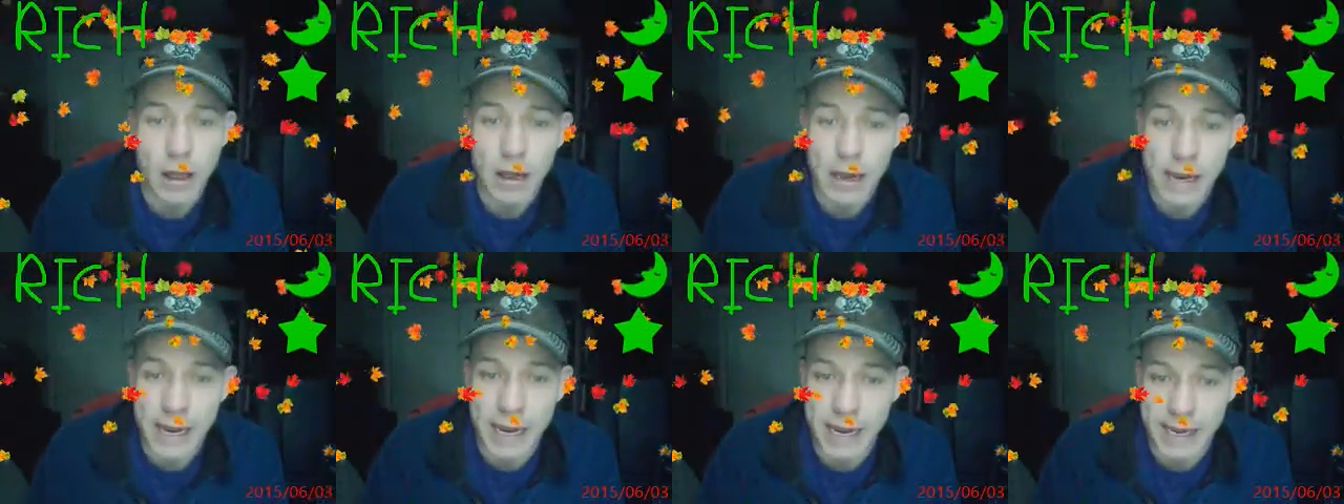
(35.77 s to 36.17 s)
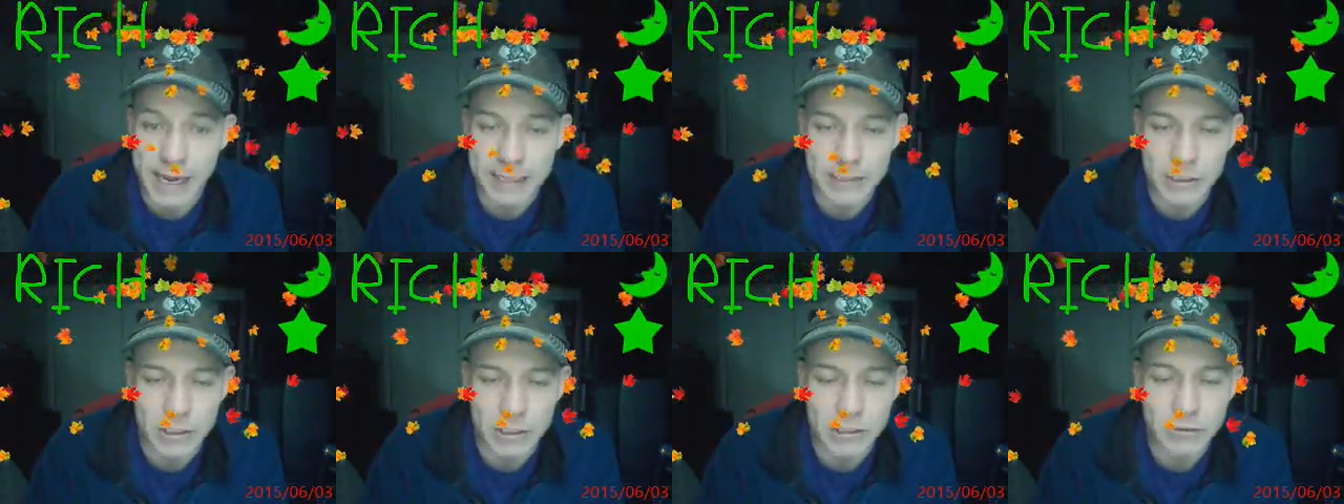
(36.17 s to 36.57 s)

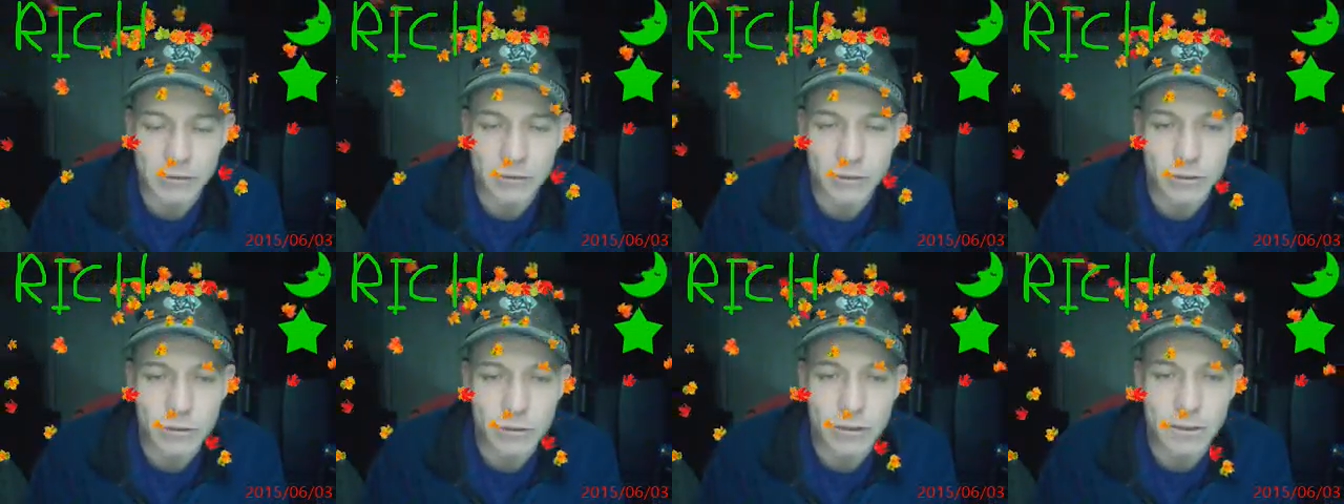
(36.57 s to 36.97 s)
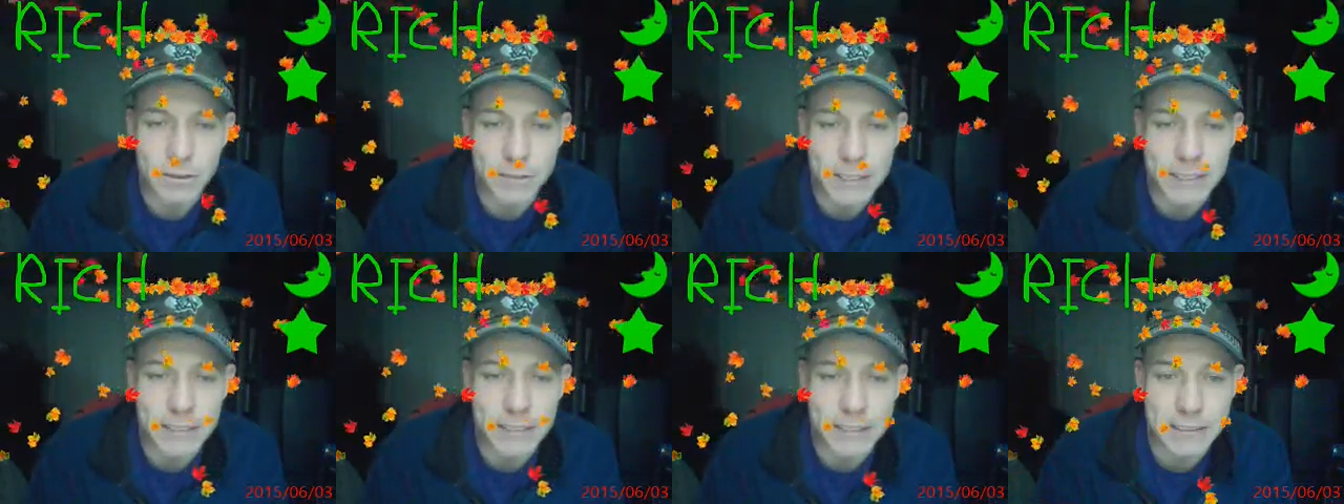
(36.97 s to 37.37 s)
and it's going to
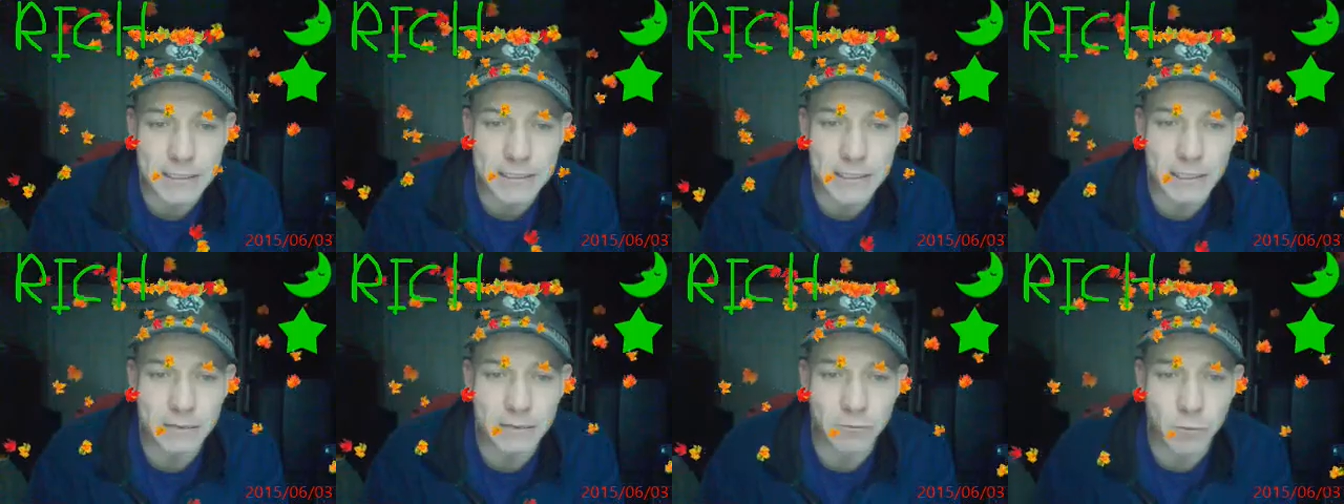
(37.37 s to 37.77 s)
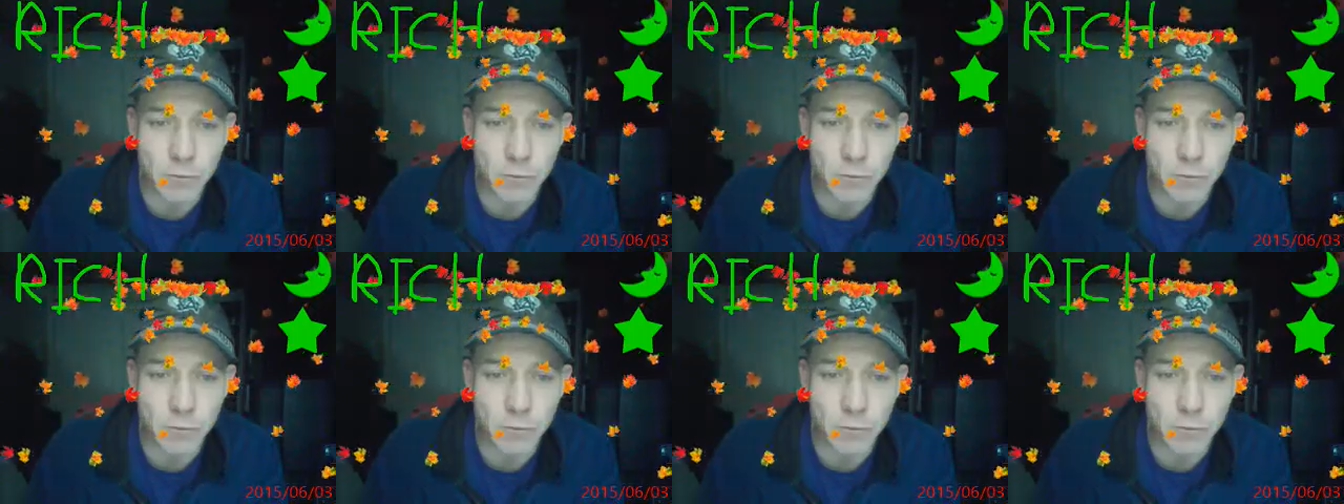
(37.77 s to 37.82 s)
be decent.